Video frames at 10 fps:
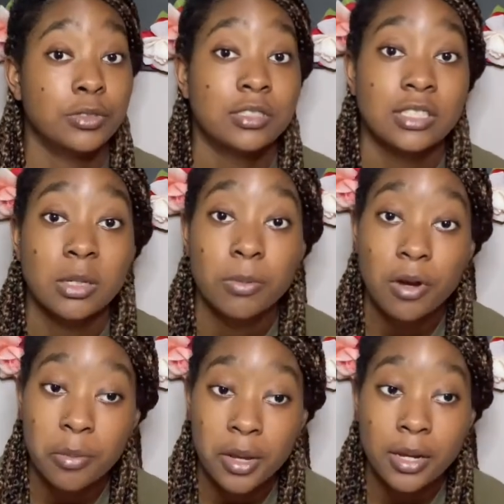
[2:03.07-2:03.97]
to see the
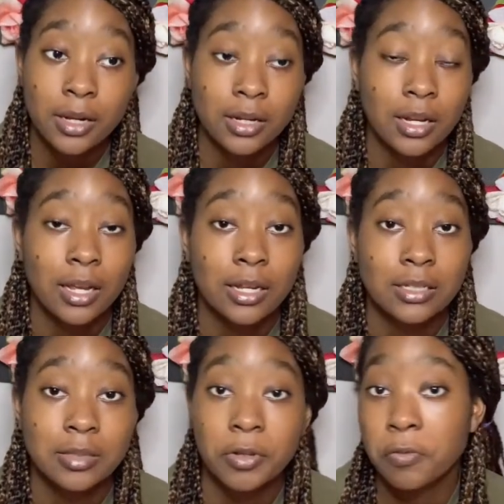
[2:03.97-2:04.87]
probate and
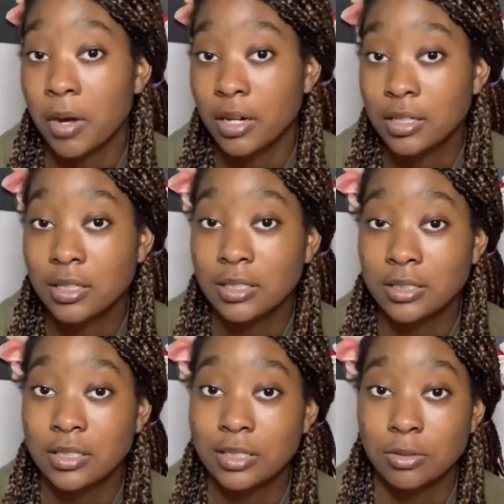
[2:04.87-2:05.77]
to be with my cousin
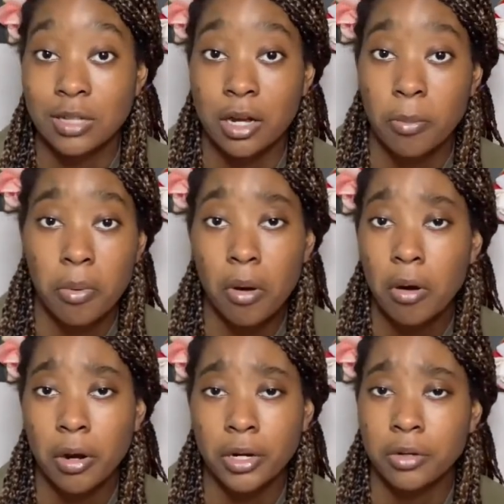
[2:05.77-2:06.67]
because it was like a
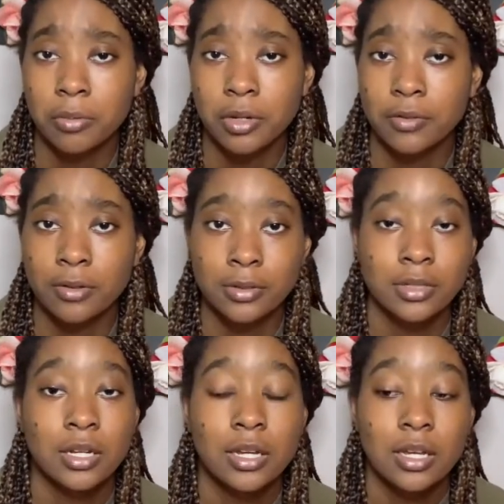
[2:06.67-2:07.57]
party or whatever.
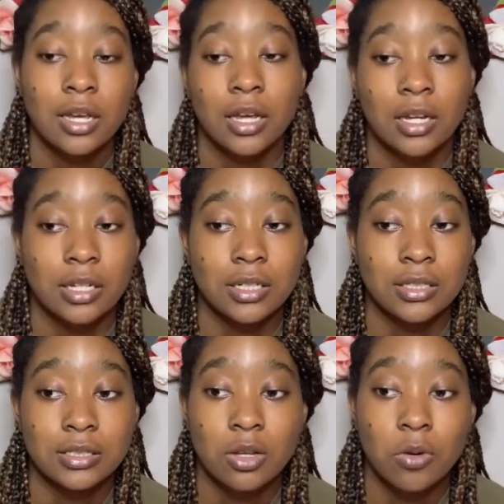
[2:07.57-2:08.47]
And
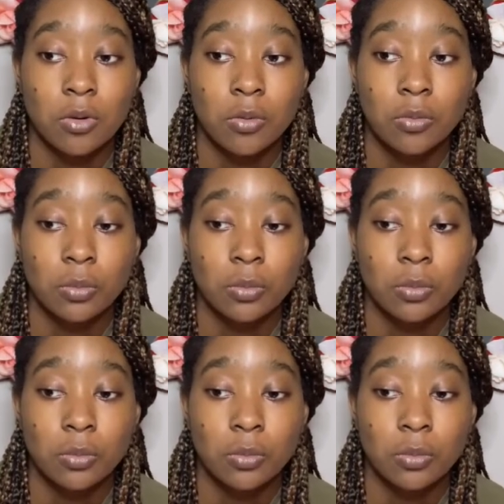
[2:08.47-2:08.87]
so